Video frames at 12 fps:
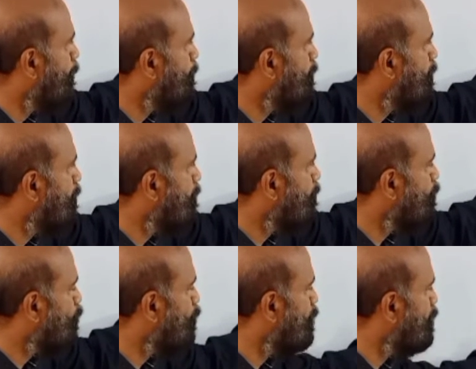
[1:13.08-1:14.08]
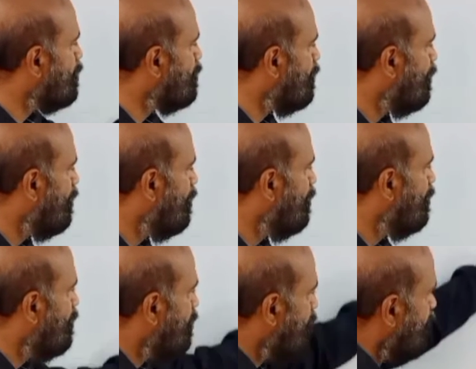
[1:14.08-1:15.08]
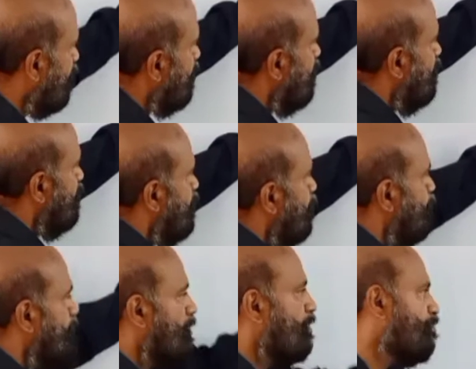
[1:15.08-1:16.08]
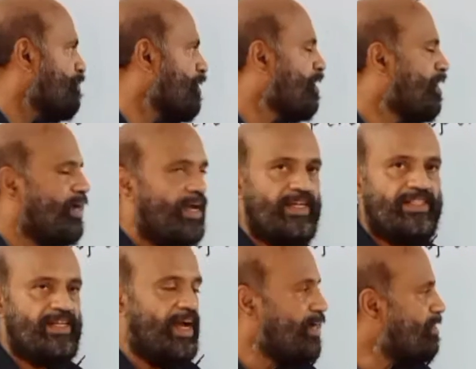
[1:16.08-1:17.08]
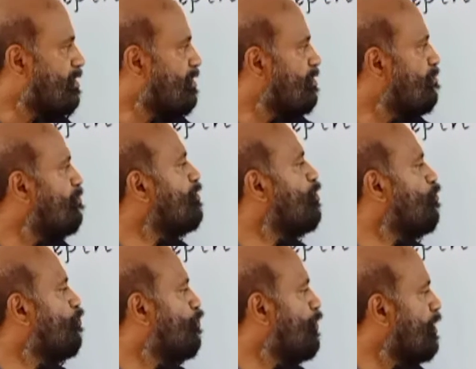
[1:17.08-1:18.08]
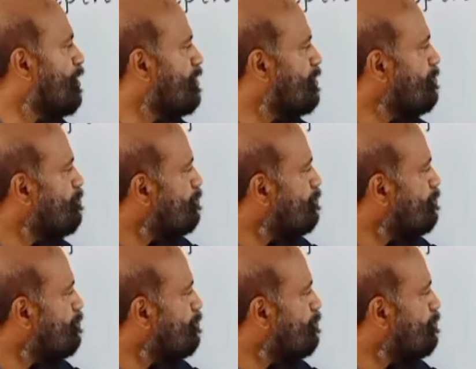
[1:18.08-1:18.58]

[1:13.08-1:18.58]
depth. So this is the real depth. A tank filled